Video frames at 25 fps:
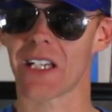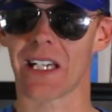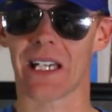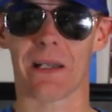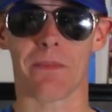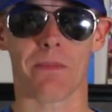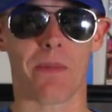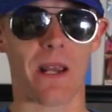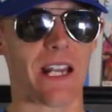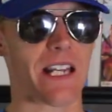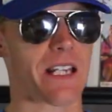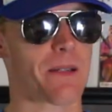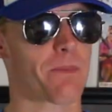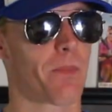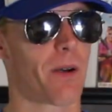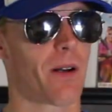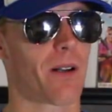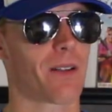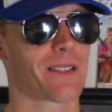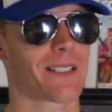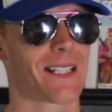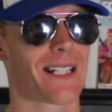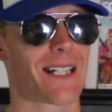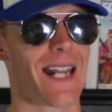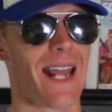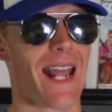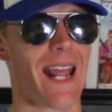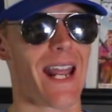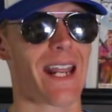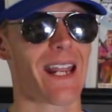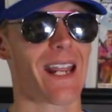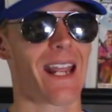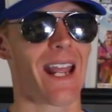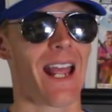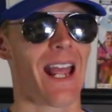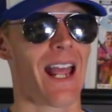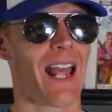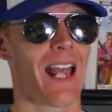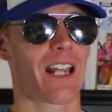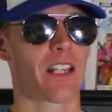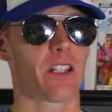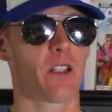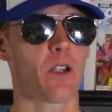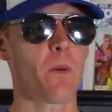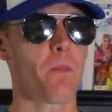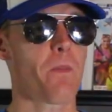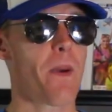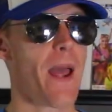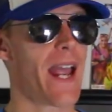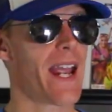in baseball today.
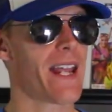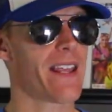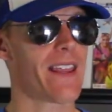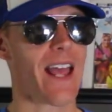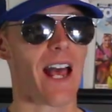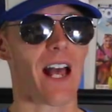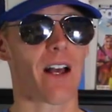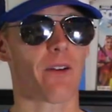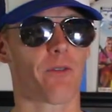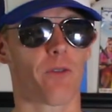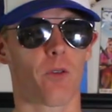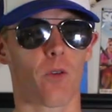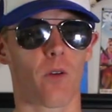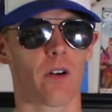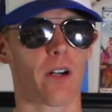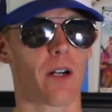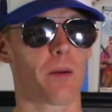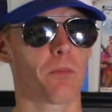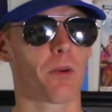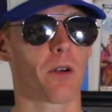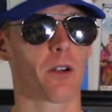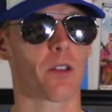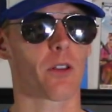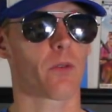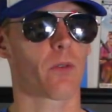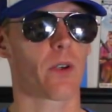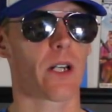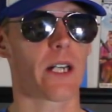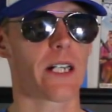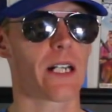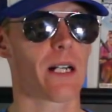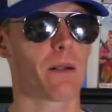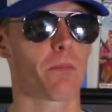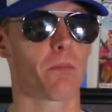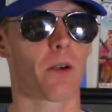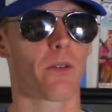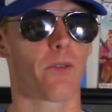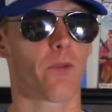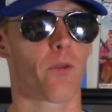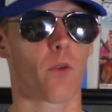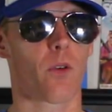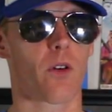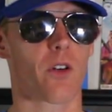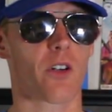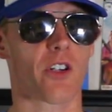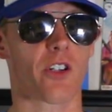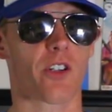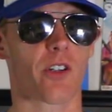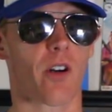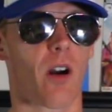You pay that for a number three, number
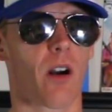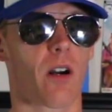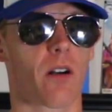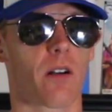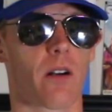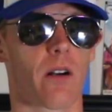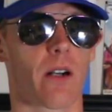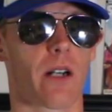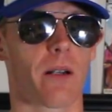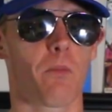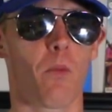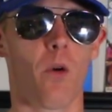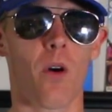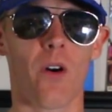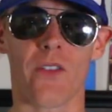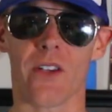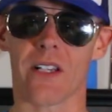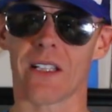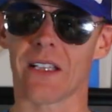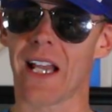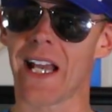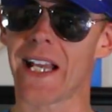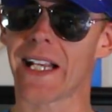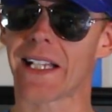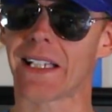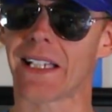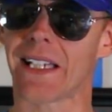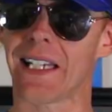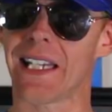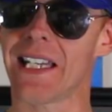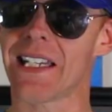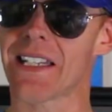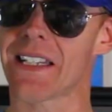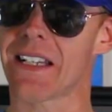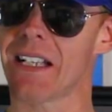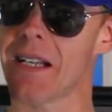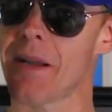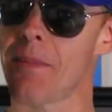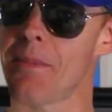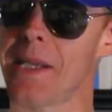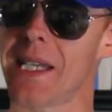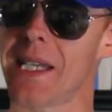four starter. And more than likely, he's going to